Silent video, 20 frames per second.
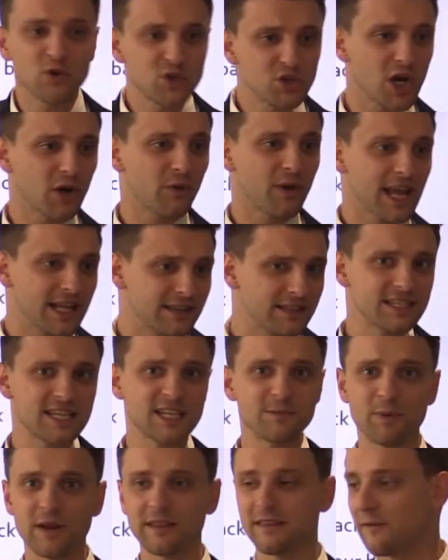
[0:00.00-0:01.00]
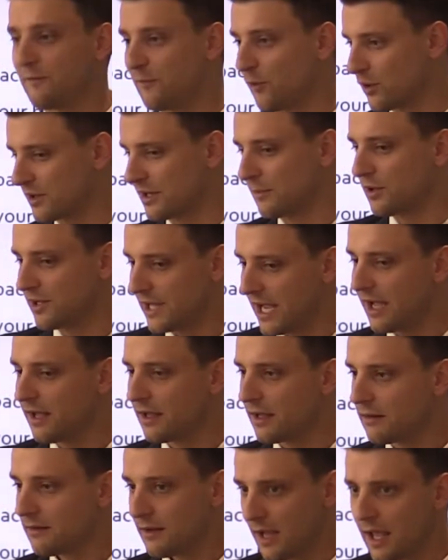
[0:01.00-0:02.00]
Would you agree that this is pretty affordable?
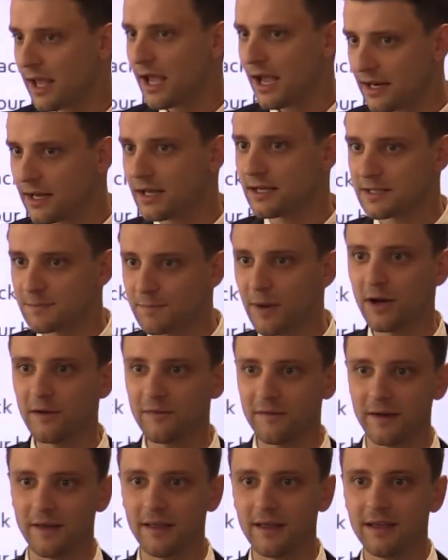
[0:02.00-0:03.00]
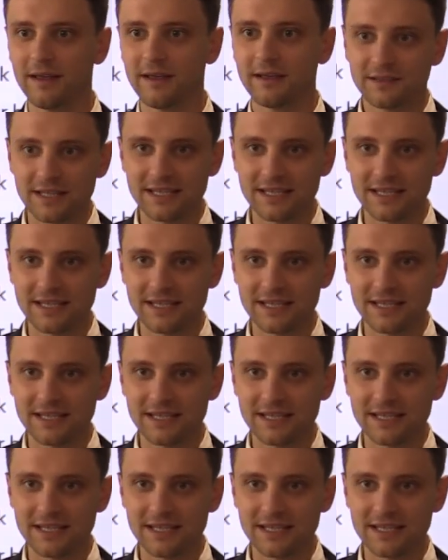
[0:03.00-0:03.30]
Yeah? Yeah, it is. Perfect.